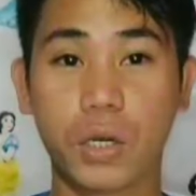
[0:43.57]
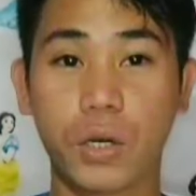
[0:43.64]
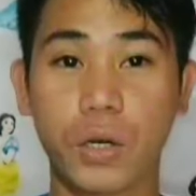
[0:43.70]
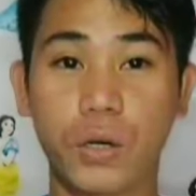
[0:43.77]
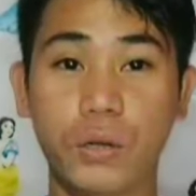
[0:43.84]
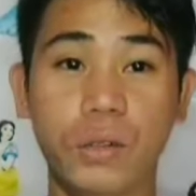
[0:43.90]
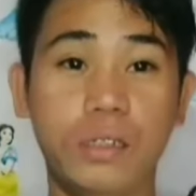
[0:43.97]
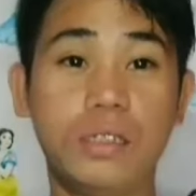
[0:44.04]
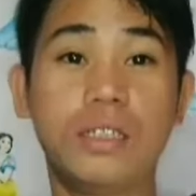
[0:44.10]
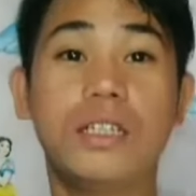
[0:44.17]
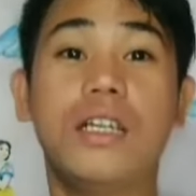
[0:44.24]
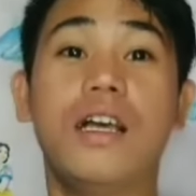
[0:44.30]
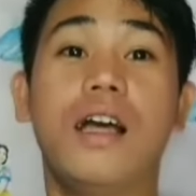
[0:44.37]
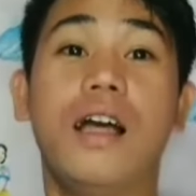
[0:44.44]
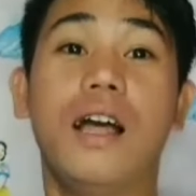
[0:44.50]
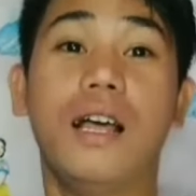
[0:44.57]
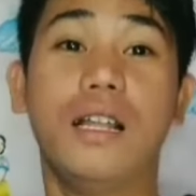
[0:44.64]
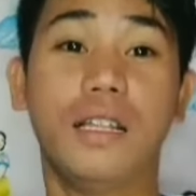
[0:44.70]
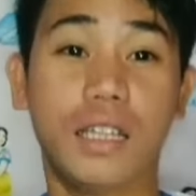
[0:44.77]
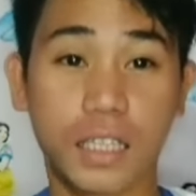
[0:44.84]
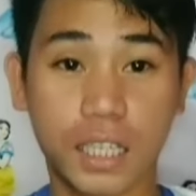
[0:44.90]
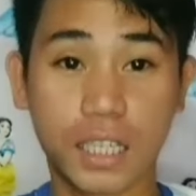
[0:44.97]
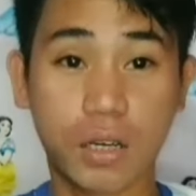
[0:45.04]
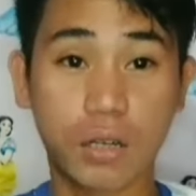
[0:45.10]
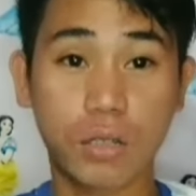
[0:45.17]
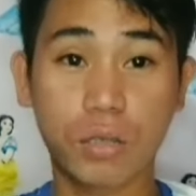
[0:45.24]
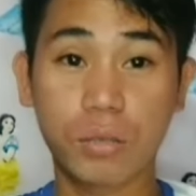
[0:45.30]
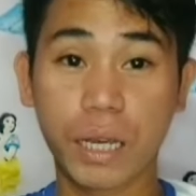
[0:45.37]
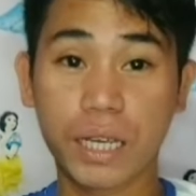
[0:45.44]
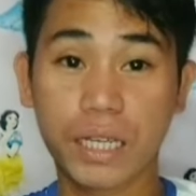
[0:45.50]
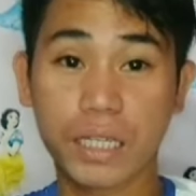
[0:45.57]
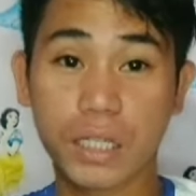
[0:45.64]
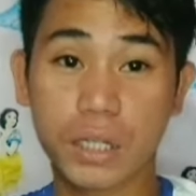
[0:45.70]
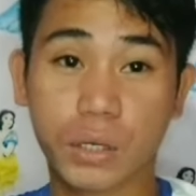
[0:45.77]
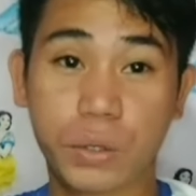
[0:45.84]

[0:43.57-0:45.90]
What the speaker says: So let's go to my